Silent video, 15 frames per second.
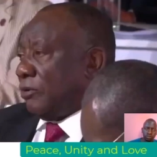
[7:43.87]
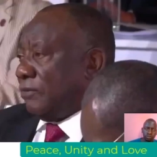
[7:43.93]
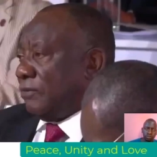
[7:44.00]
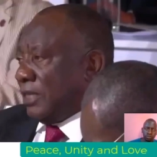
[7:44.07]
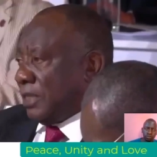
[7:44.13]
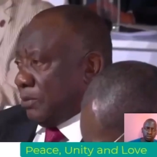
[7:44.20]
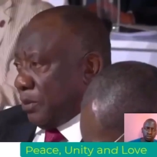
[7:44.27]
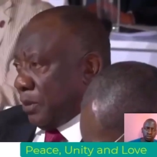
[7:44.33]
of
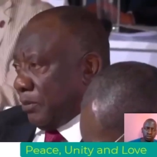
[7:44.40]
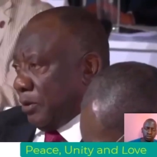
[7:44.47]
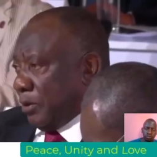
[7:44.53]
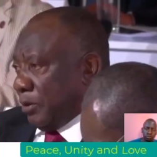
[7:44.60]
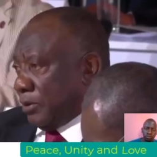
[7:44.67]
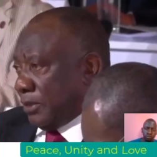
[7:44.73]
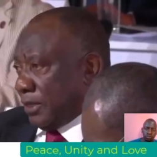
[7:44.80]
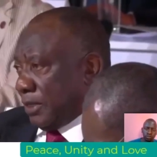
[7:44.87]
this
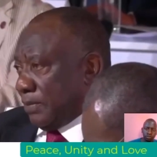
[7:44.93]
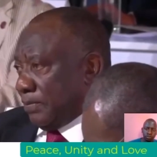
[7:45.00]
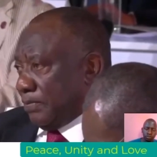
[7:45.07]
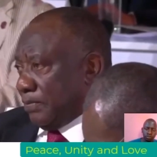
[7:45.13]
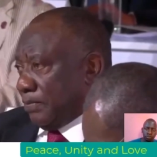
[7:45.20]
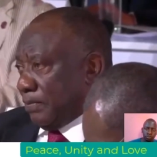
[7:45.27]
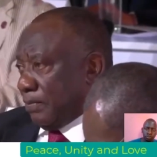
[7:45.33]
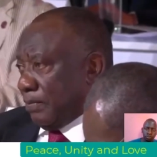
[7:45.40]
proposal,
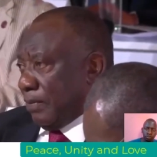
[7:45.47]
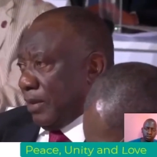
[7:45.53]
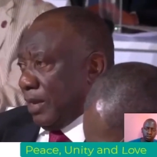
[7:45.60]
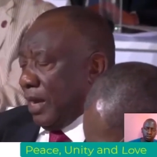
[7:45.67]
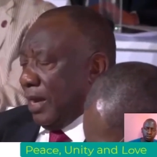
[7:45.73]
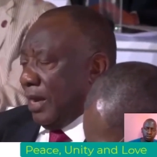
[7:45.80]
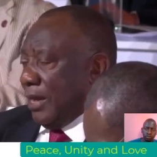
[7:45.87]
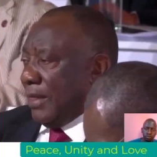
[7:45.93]

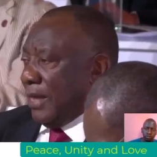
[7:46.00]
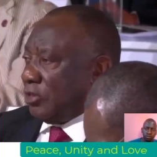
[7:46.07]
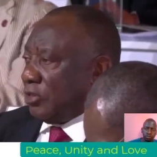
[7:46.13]
that